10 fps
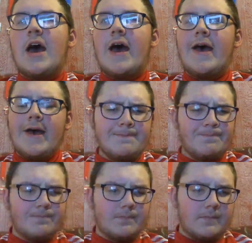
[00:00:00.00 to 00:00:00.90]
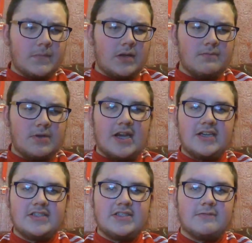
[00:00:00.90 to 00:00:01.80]
But yeah,
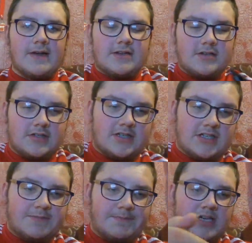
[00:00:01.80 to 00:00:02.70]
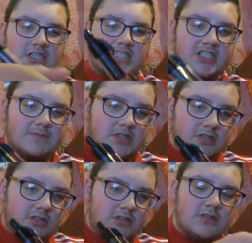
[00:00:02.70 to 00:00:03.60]
that's the record against Spanish teams
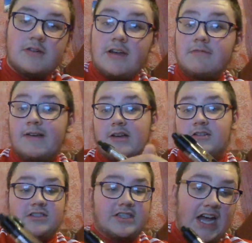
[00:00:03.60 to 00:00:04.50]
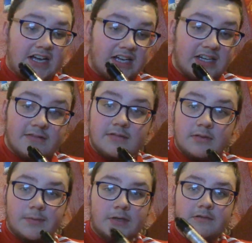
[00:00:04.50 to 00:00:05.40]
done. Our record's cack anyway, I
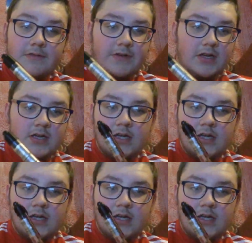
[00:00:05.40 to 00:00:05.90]
will be honest with you.